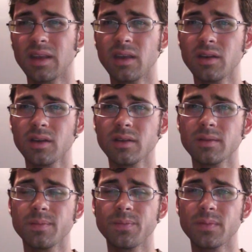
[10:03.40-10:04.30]
a year.
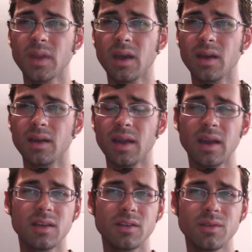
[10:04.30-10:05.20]
And
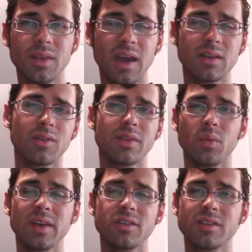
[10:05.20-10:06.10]
I do that during the
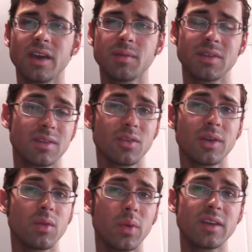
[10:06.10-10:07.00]
winter time, because
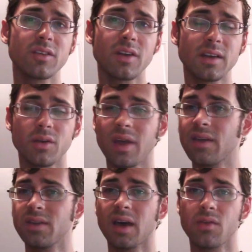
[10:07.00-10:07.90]
during the winter I don't
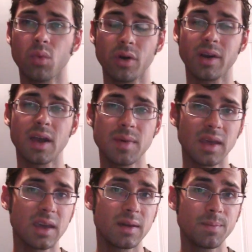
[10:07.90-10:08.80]
have a lot of work
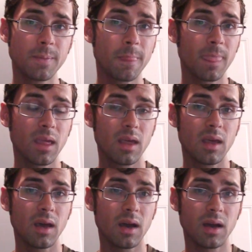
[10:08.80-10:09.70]
coming in.
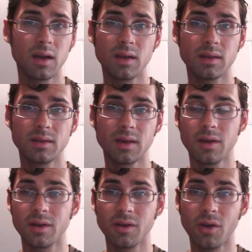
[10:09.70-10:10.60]

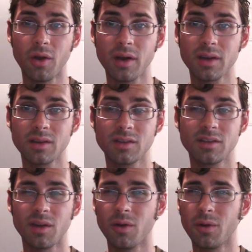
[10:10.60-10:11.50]
here in New York.
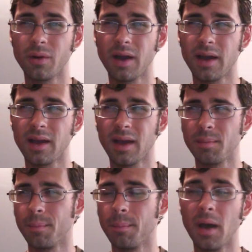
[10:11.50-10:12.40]
So I
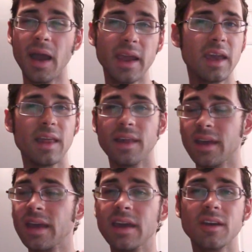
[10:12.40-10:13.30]
might get
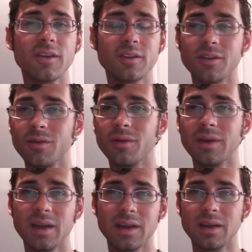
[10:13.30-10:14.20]
like a gig or
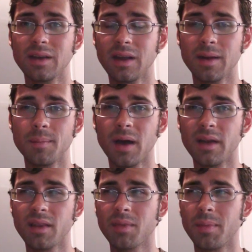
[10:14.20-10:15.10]
two in a
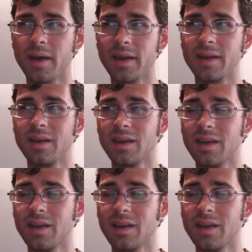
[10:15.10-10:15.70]
month, but